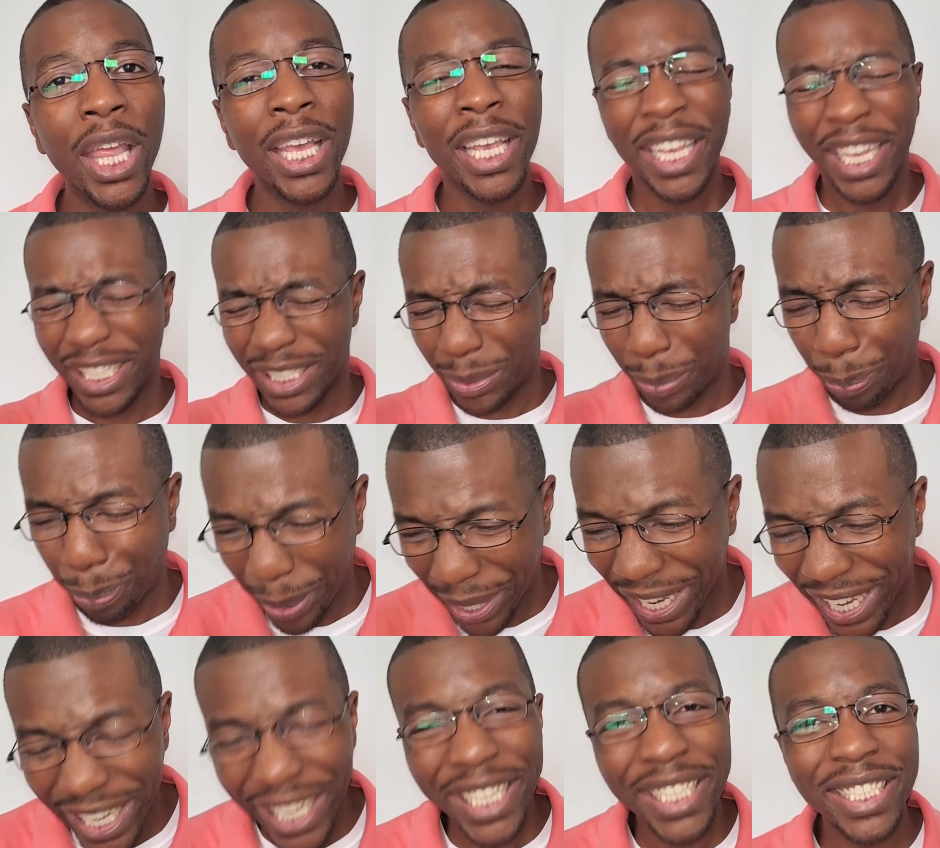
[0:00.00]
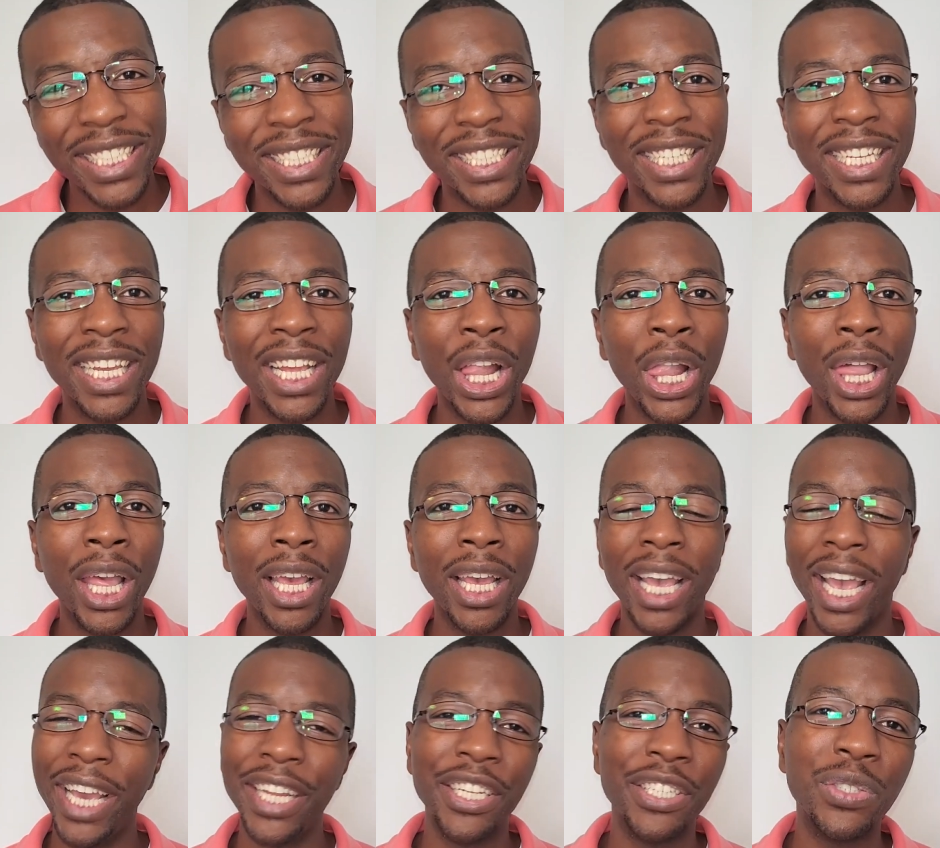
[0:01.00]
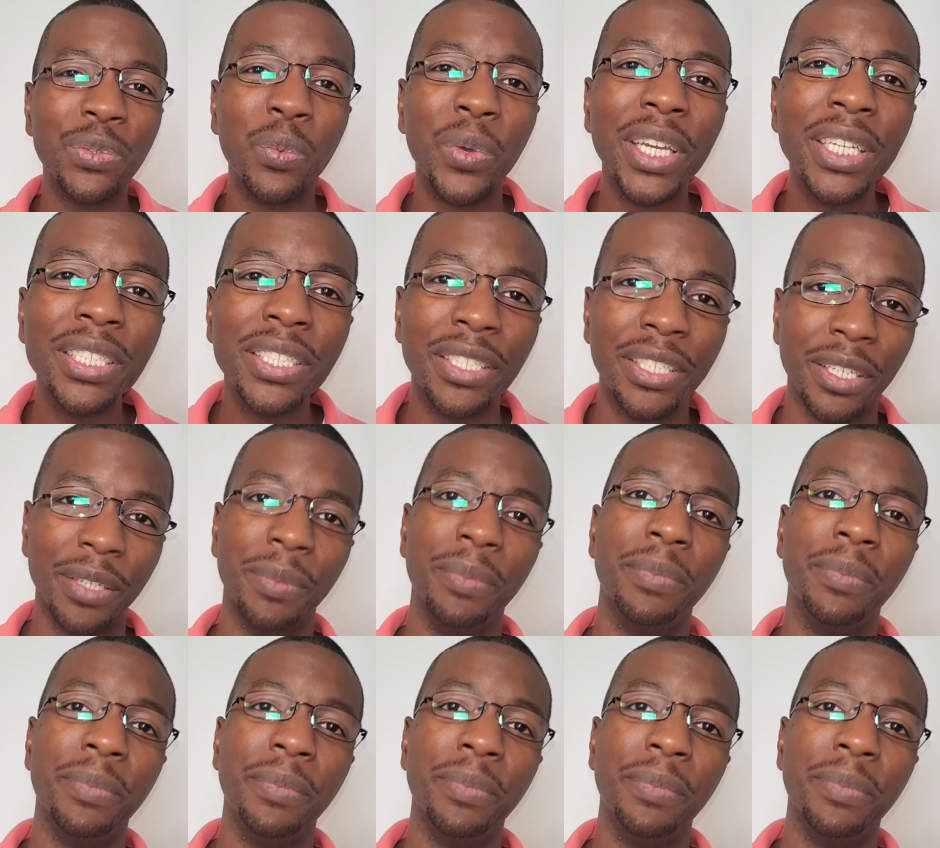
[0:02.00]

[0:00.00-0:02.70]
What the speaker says: his peace, and his wisdom.